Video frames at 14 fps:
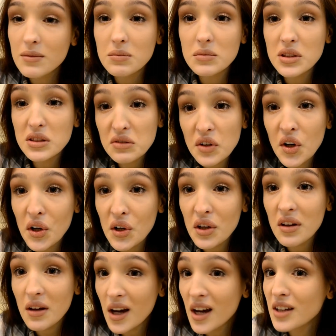It's very good.
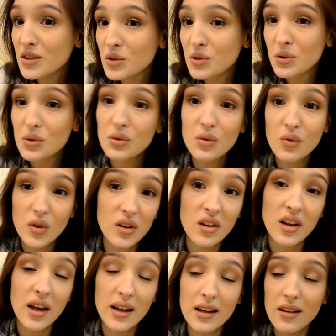I do really
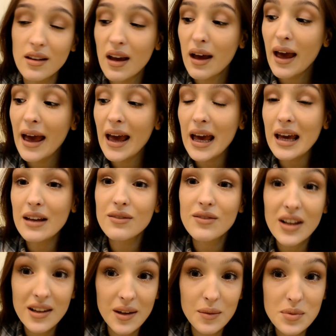like it. And the
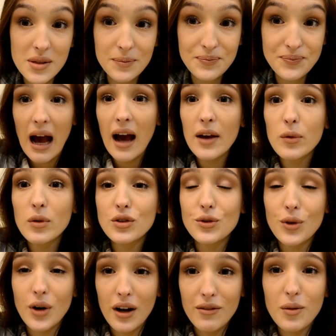lips. I will
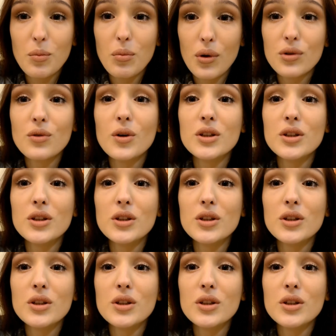try the bold one